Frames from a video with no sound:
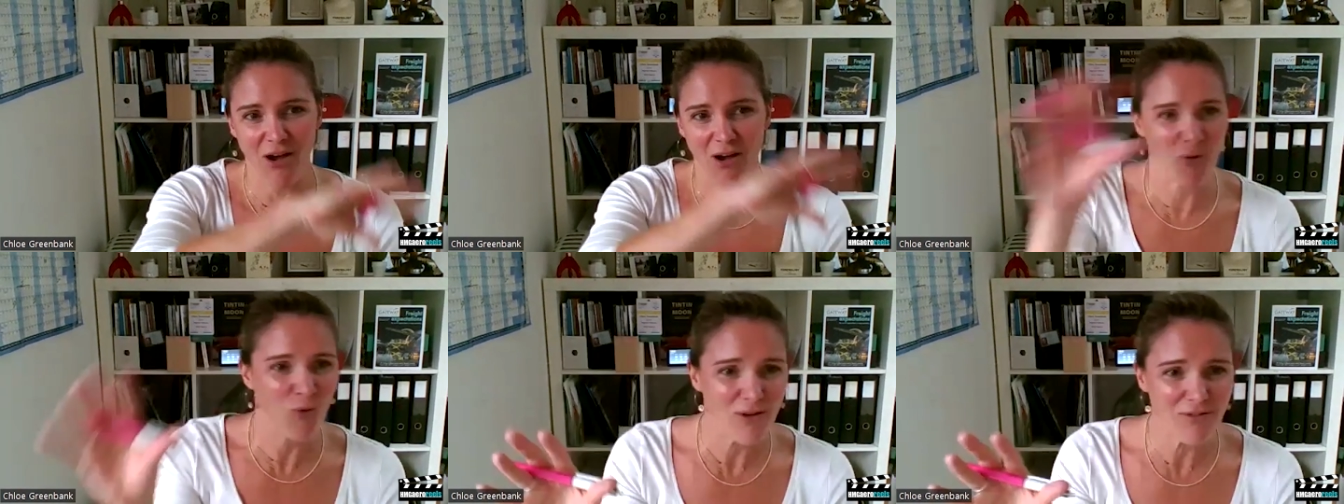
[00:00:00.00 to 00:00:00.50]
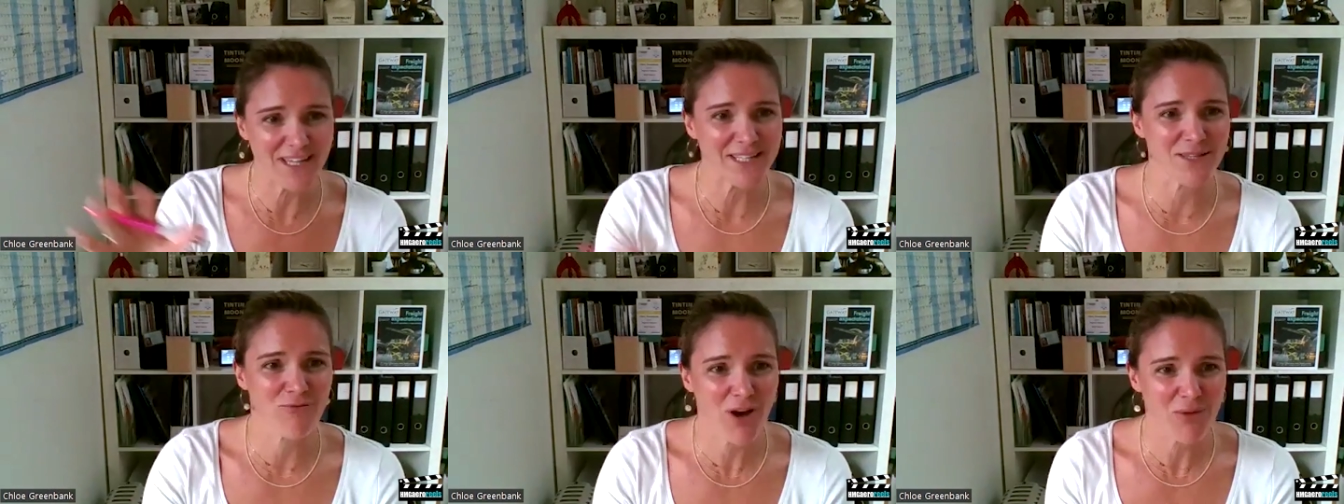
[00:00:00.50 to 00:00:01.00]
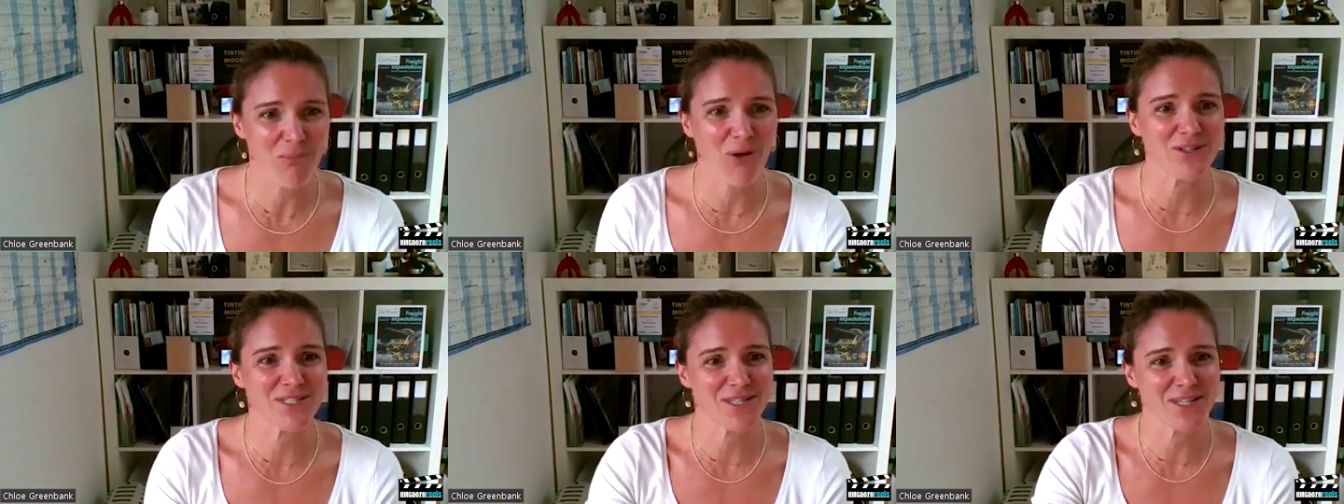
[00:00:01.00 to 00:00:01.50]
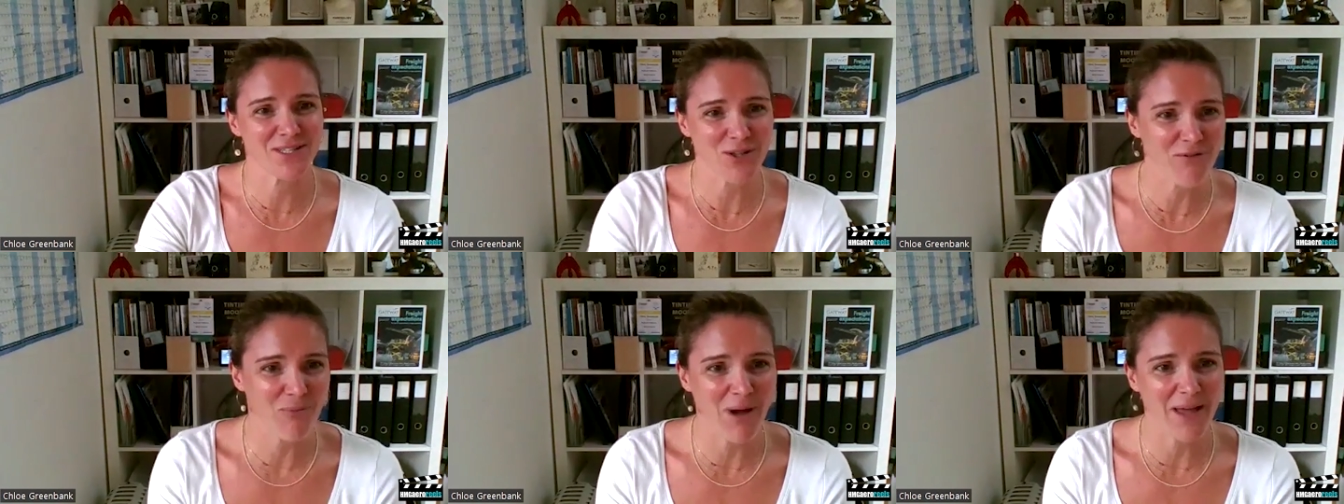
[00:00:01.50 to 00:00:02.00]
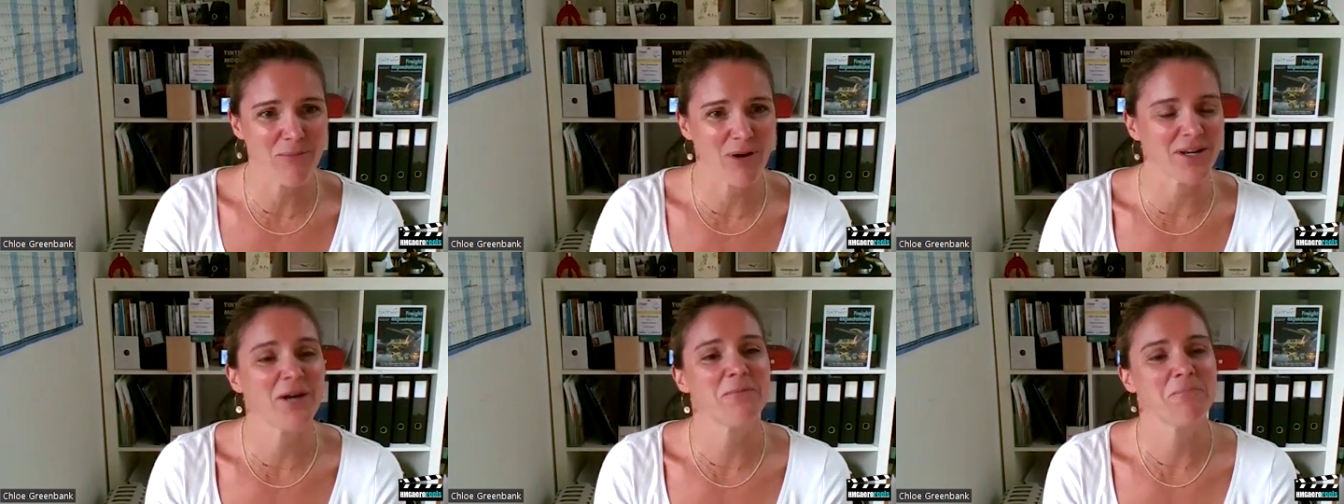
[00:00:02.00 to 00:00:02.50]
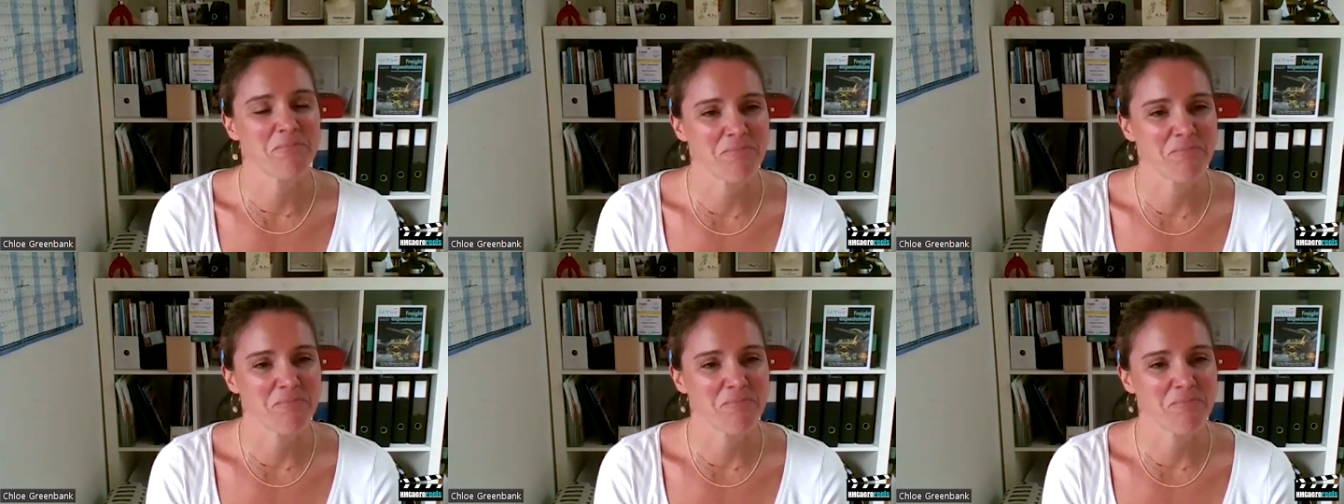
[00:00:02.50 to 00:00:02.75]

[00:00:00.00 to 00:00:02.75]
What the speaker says: all of it, the robot, the software?